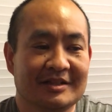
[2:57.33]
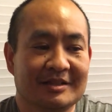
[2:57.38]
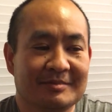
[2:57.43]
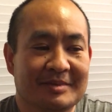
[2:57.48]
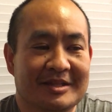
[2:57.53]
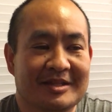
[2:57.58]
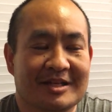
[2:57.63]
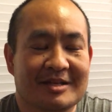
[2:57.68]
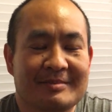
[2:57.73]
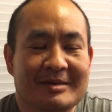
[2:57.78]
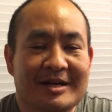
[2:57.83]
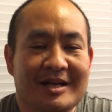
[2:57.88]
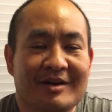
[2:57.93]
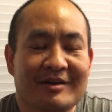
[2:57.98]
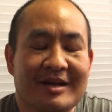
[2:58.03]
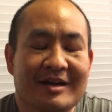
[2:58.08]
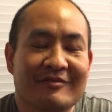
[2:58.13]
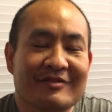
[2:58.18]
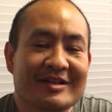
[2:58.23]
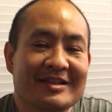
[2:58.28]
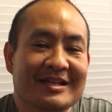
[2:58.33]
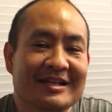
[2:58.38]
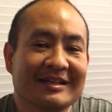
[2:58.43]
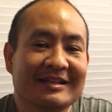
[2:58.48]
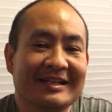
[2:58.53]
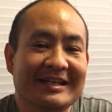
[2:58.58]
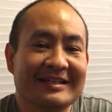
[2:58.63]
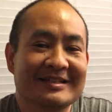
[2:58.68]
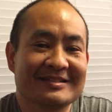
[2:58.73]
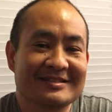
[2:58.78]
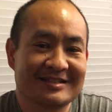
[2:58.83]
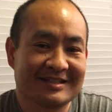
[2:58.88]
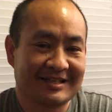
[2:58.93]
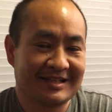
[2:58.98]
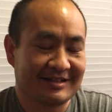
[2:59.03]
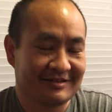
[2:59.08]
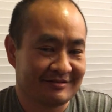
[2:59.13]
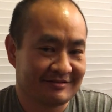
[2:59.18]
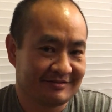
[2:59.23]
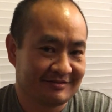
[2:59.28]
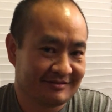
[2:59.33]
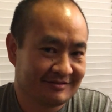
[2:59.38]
But think about how everything links together,